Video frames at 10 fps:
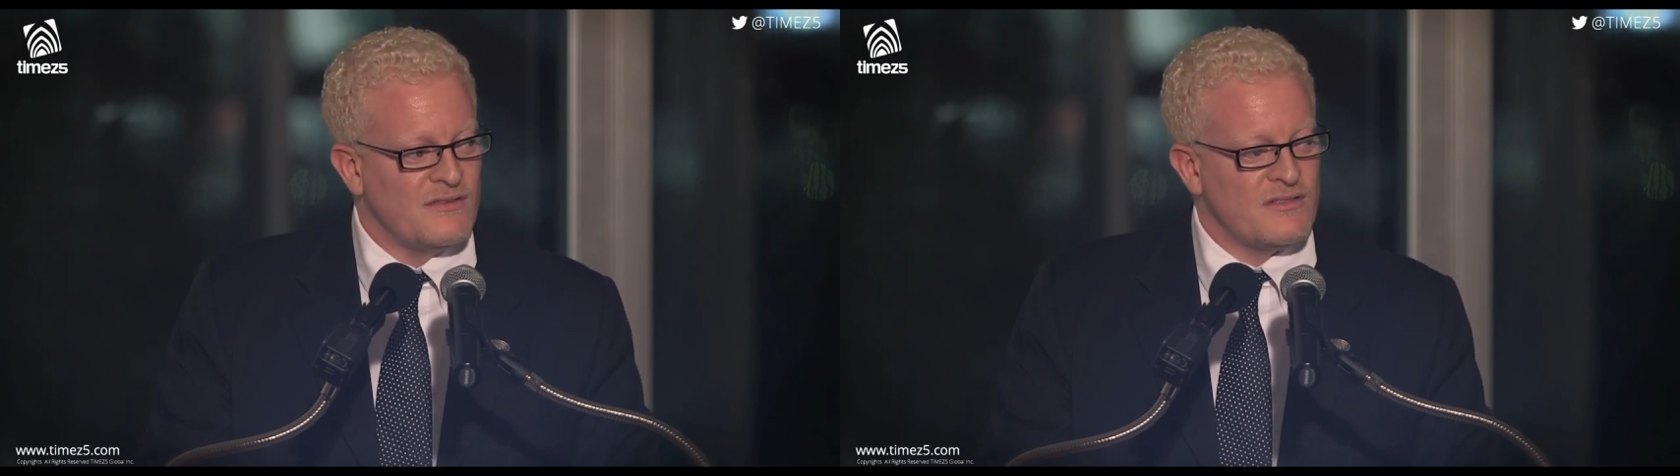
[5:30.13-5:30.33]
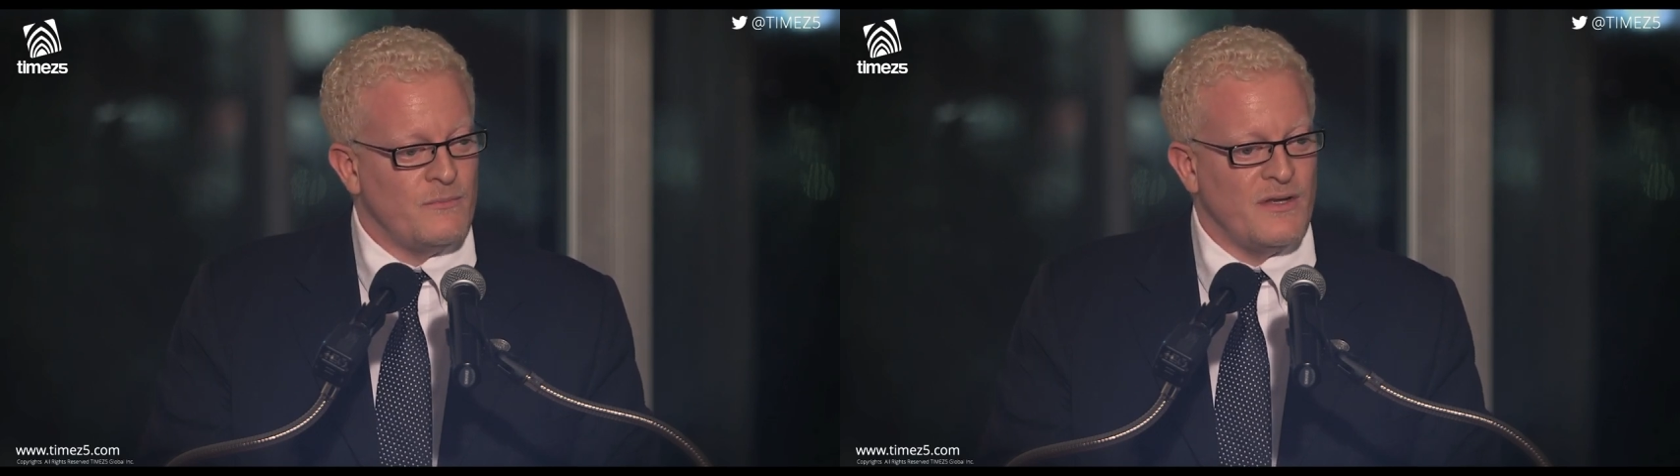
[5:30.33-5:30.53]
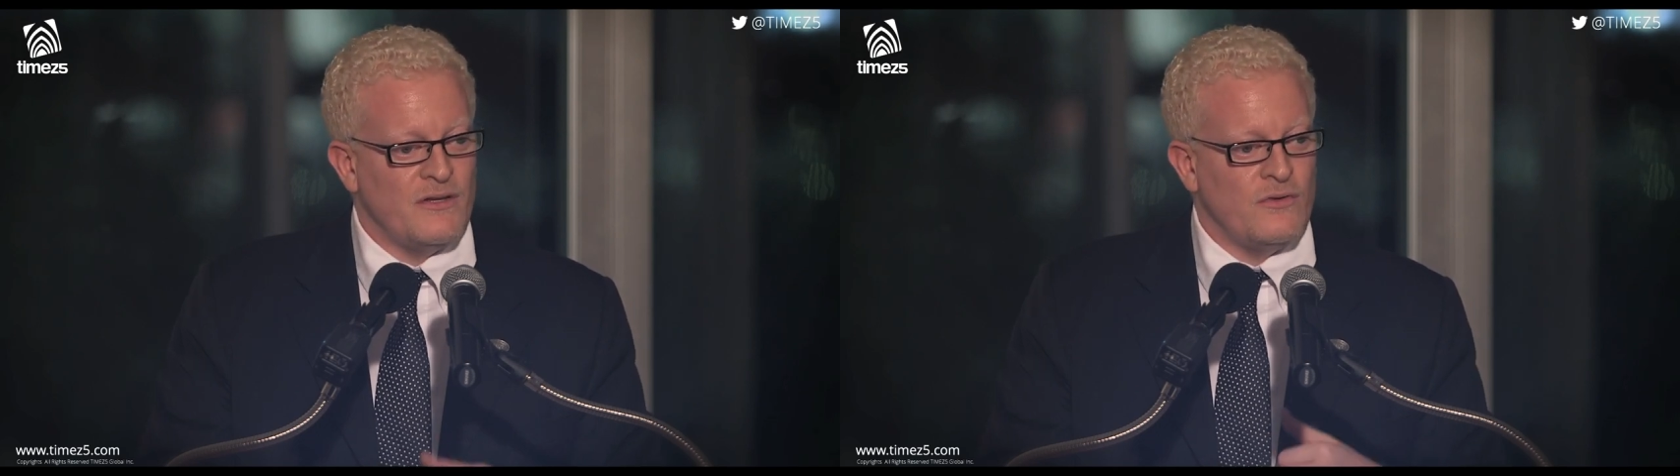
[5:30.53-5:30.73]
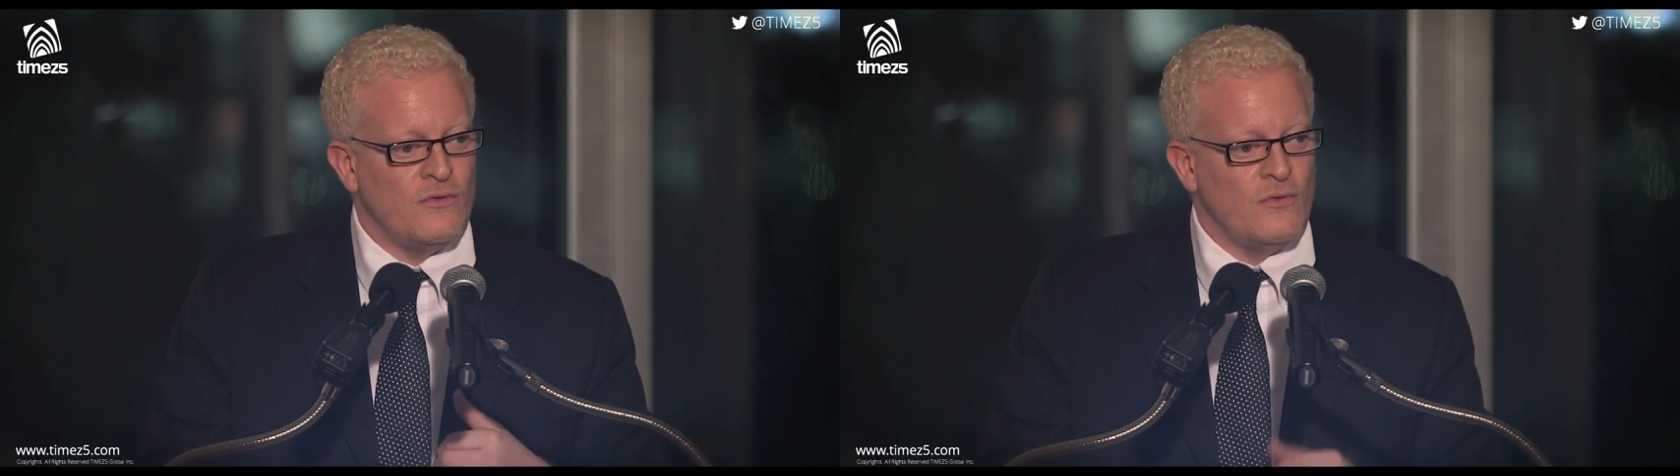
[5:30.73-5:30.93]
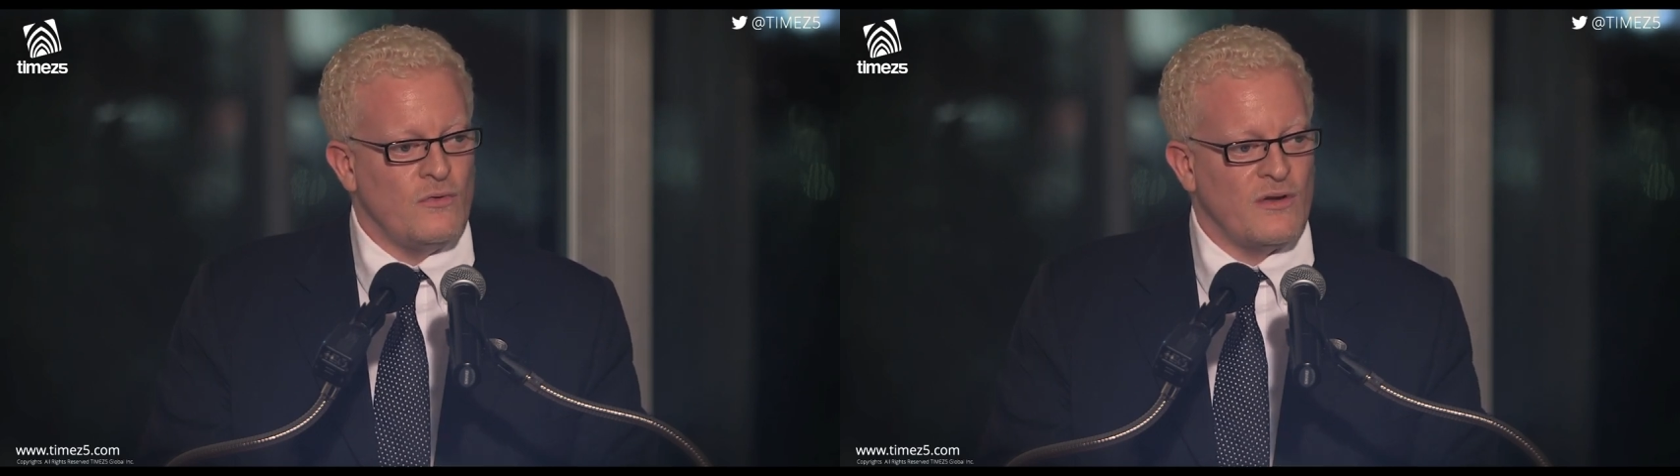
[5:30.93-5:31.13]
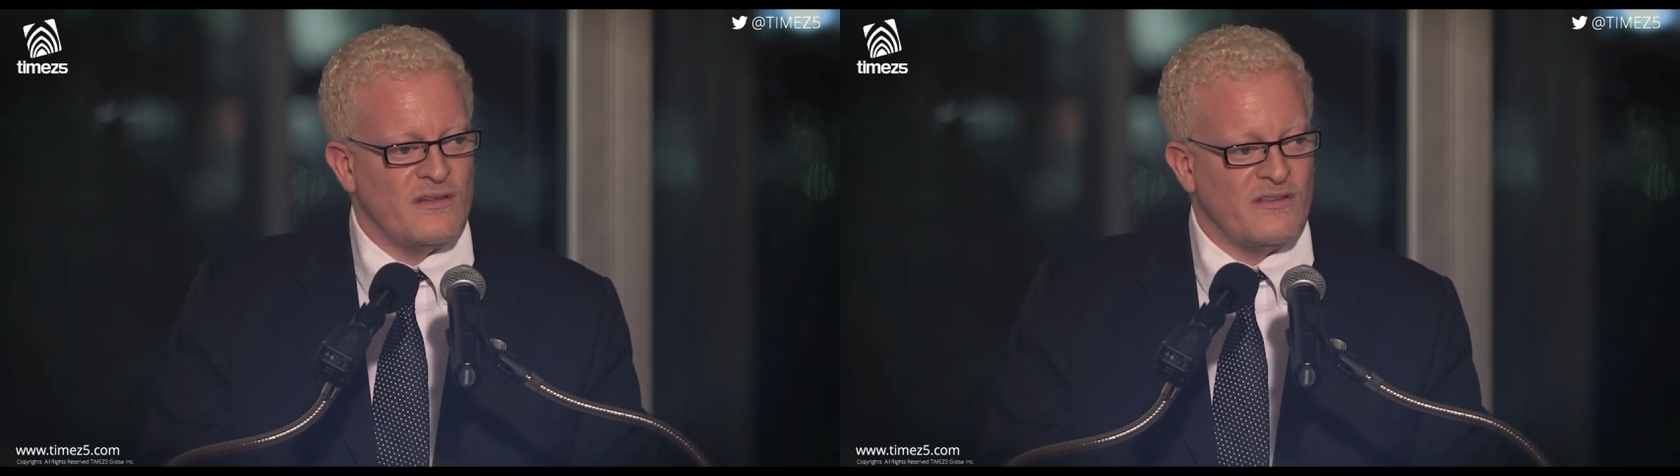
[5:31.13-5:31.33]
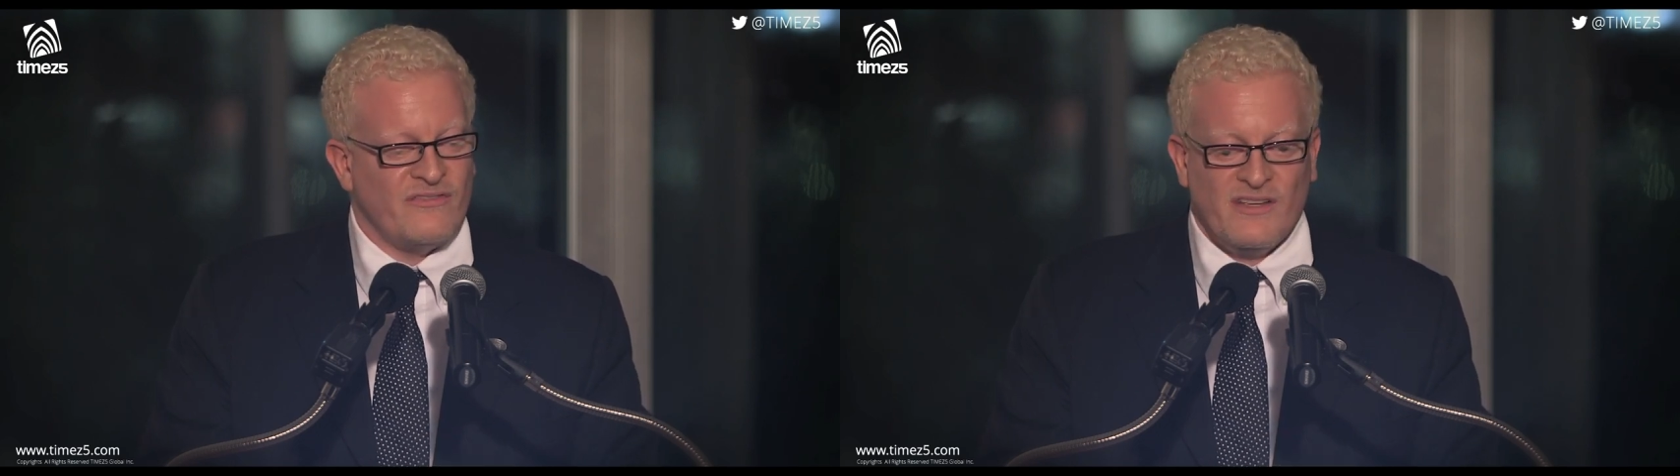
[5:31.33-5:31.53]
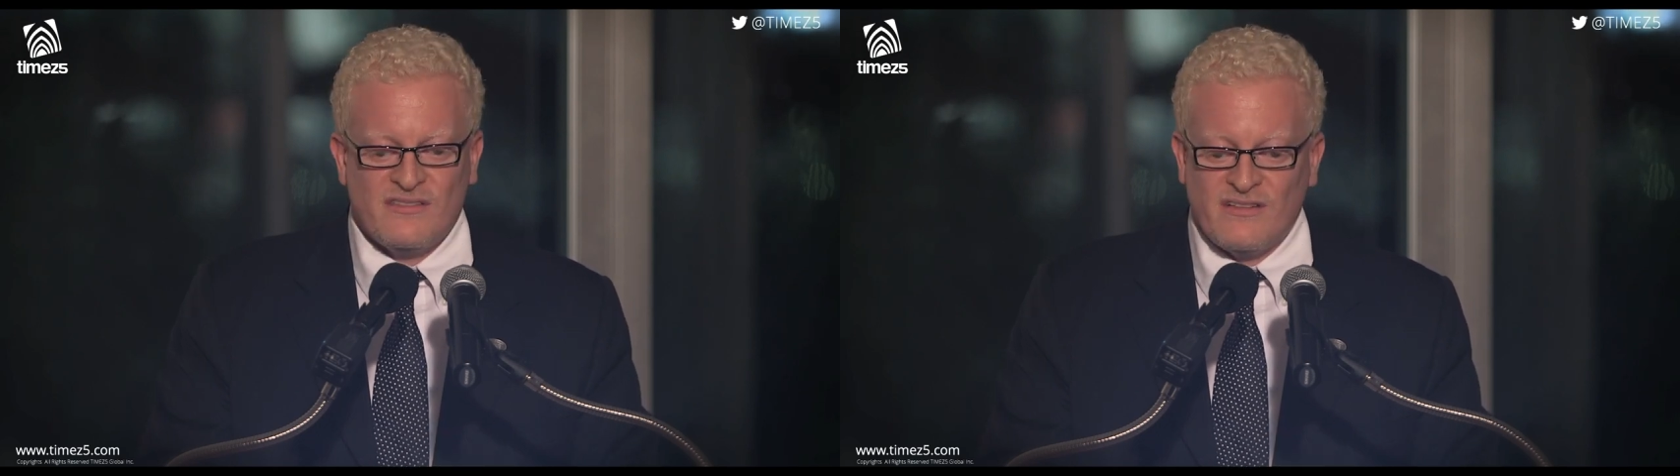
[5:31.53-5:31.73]
somebody who, in the
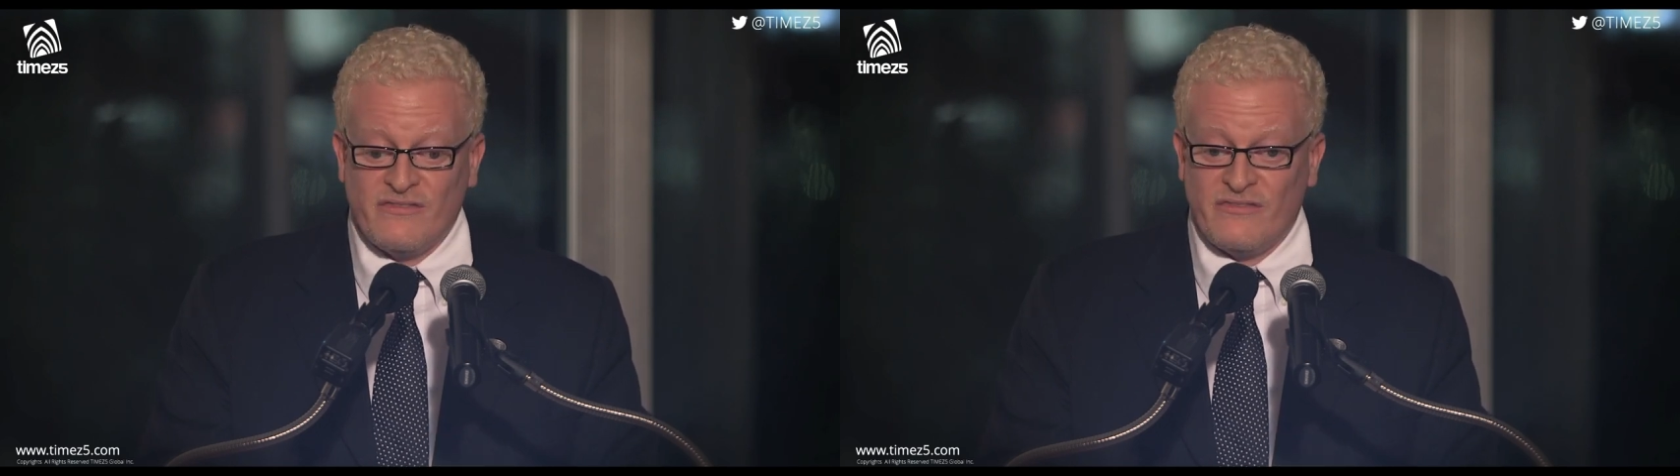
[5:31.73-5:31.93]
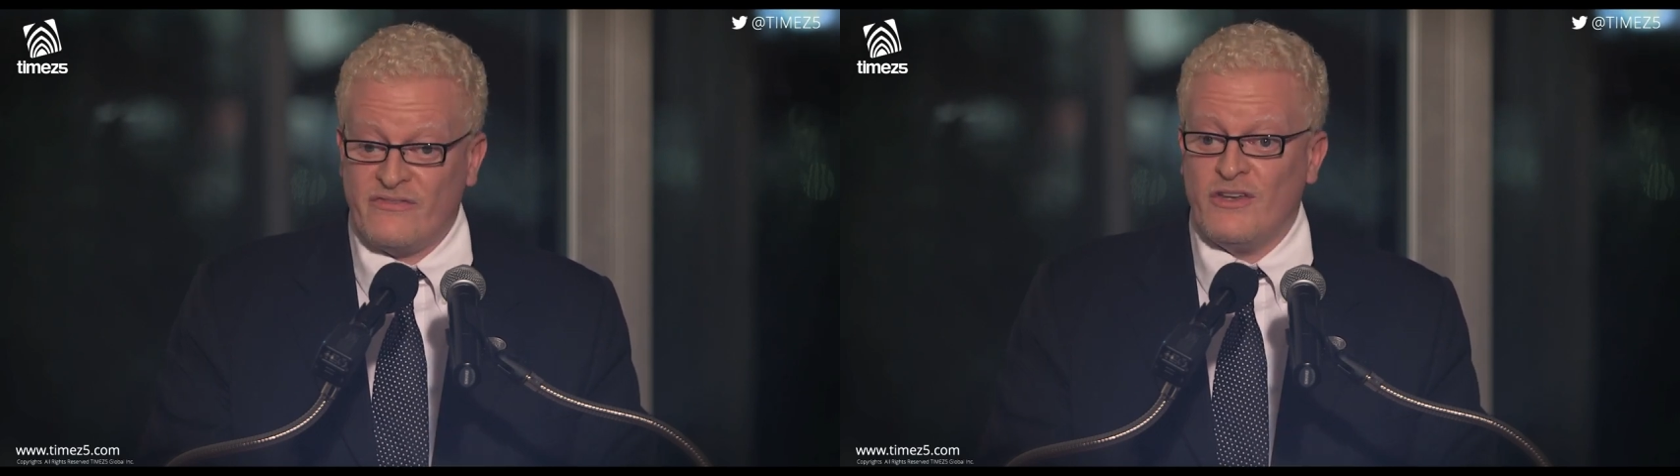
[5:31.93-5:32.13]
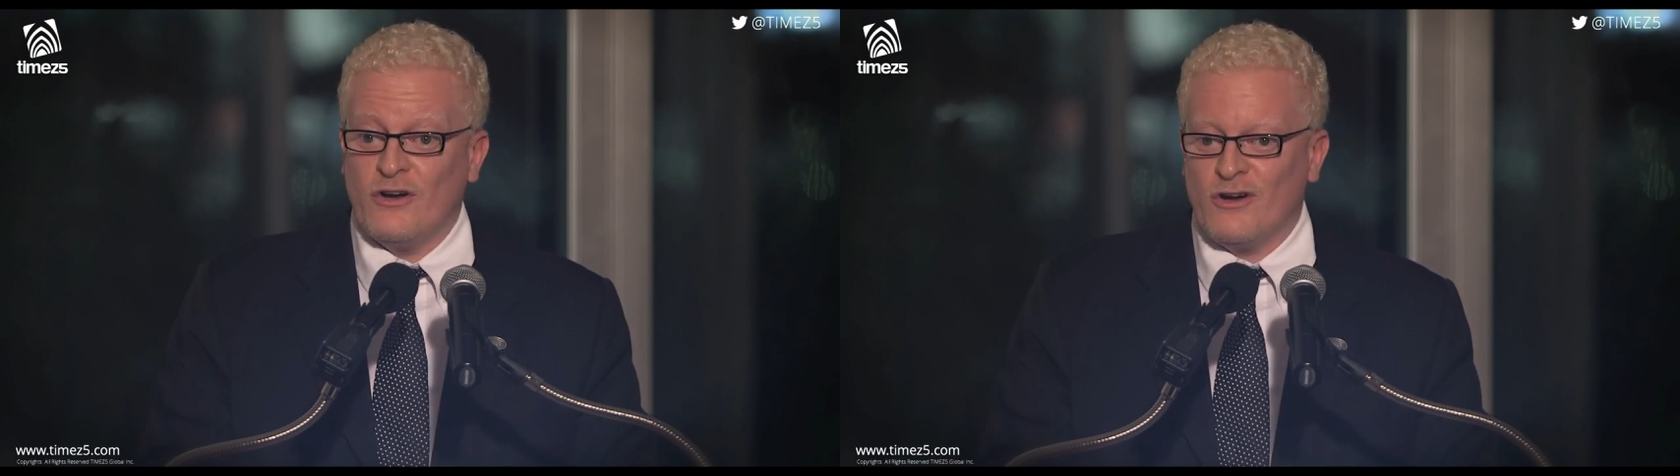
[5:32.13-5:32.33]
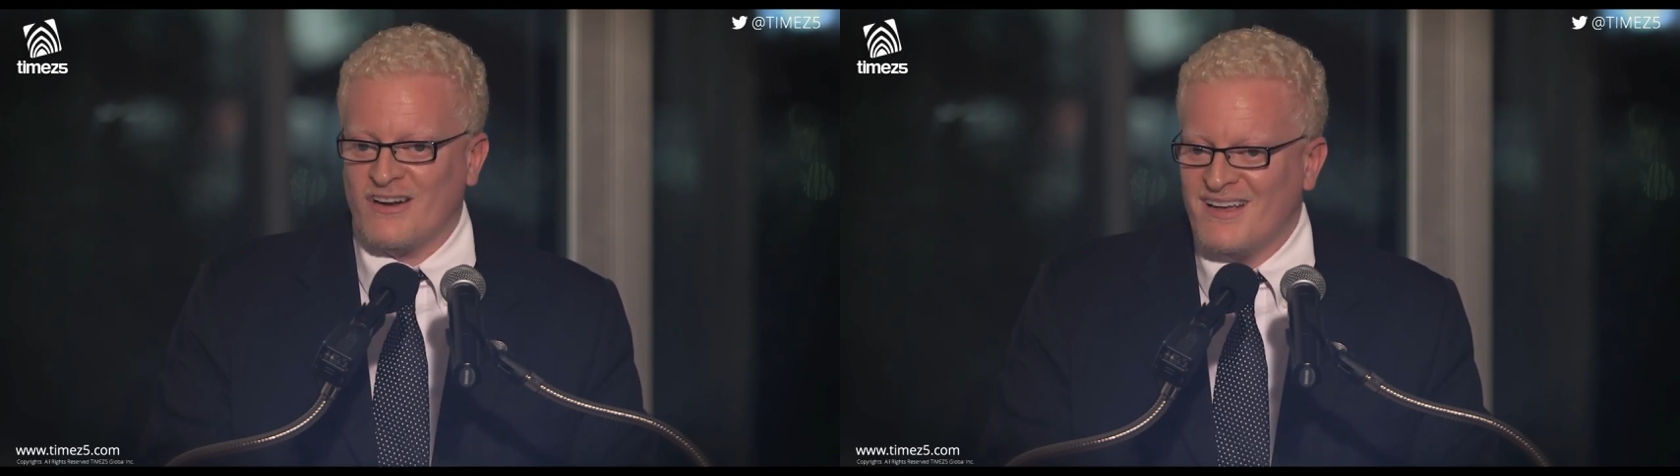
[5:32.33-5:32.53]
face of fear,